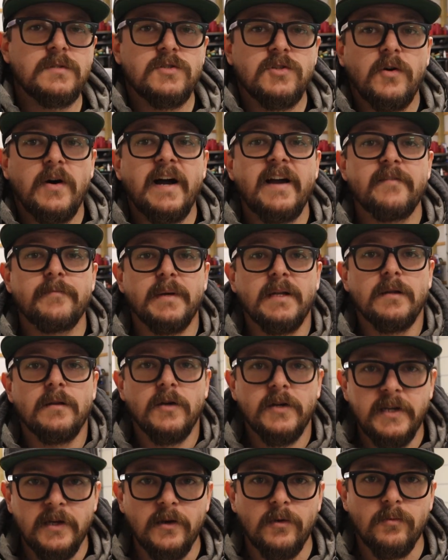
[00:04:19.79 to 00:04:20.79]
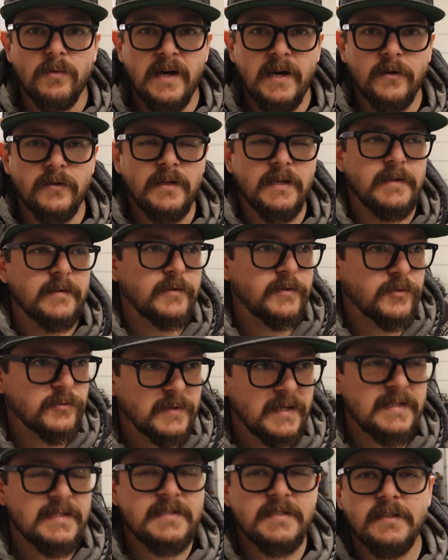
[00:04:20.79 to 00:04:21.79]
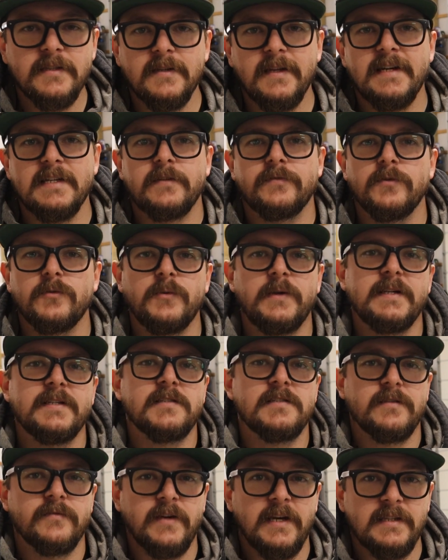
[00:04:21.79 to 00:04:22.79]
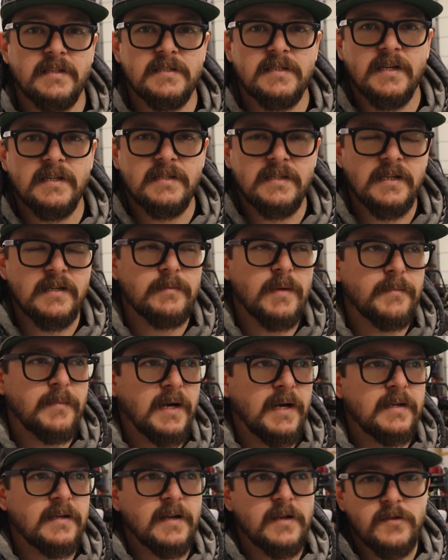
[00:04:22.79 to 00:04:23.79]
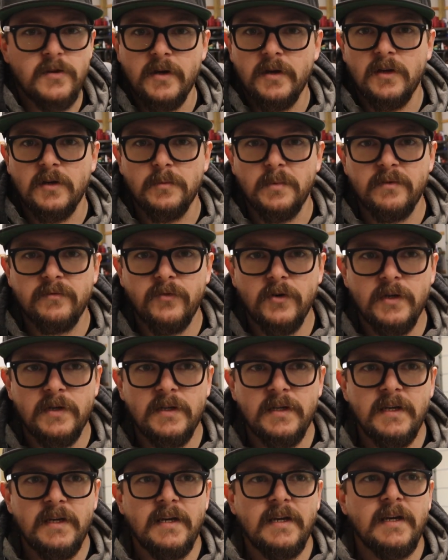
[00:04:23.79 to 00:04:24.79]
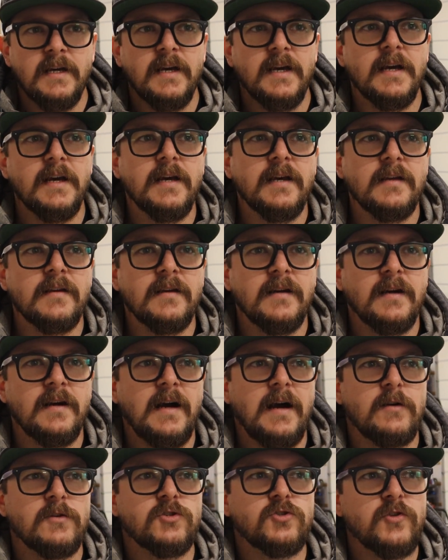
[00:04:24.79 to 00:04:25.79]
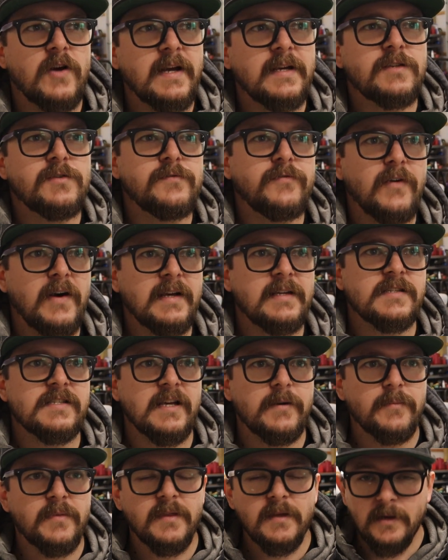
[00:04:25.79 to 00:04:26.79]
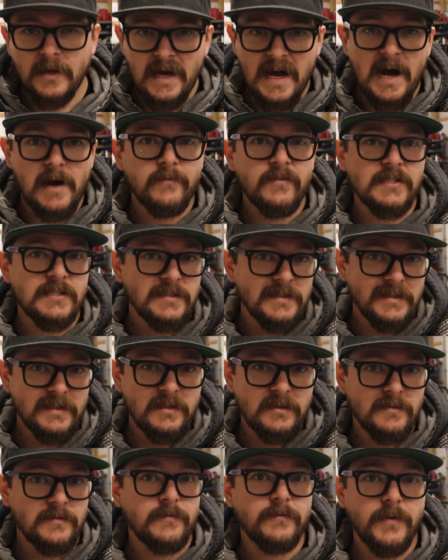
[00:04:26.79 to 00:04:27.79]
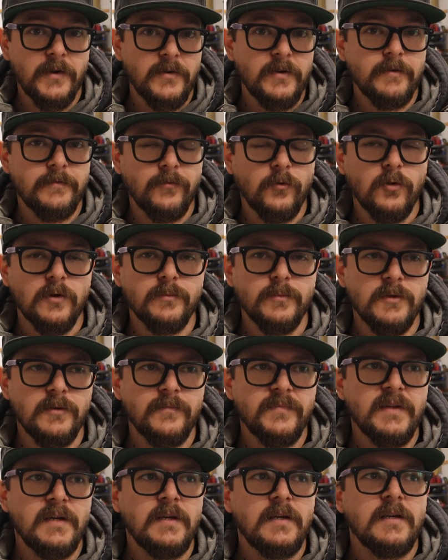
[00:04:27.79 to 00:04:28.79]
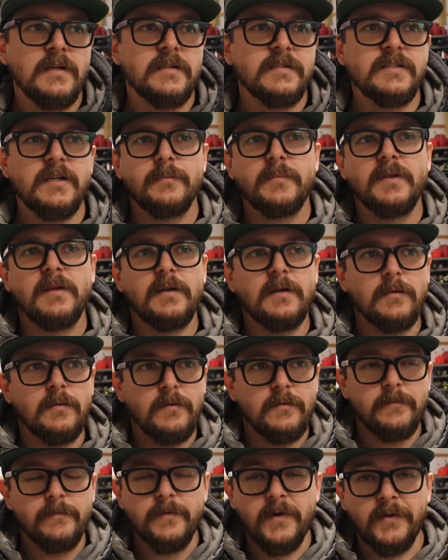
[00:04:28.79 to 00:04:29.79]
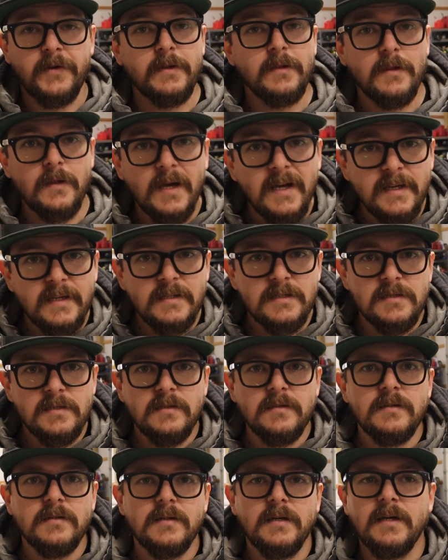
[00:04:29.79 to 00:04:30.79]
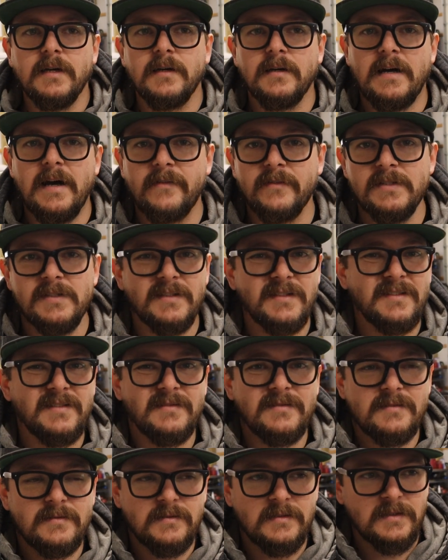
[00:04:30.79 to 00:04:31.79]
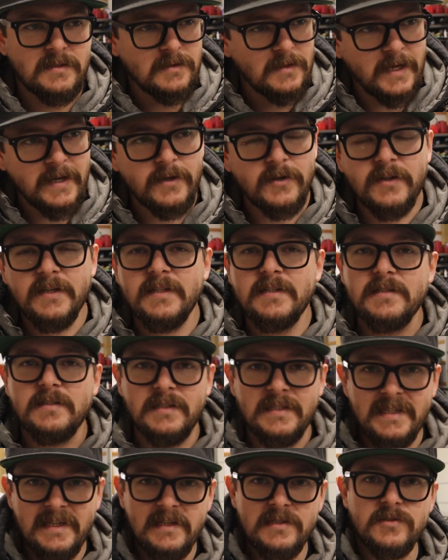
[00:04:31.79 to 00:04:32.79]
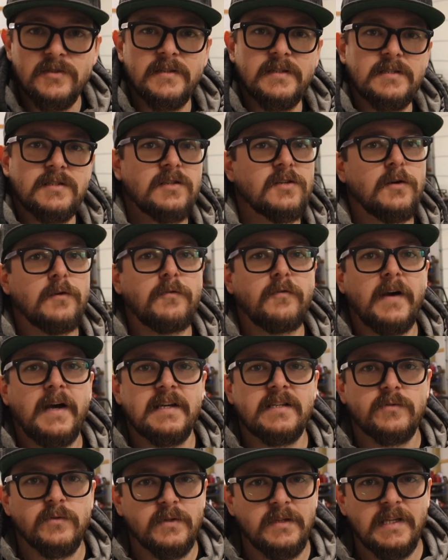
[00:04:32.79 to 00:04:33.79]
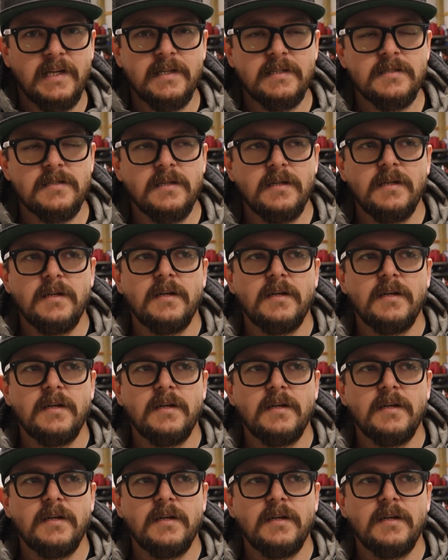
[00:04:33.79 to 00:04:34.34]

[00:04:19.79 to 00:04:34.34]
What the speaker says: So I have been looking around like crazy the last few weeks because I've had this idea in my mind and I thought it could be fun. And I was trying to find something obviously very affordable, something very light. Obviously, the lighter it is, the easier it is to go fast with less.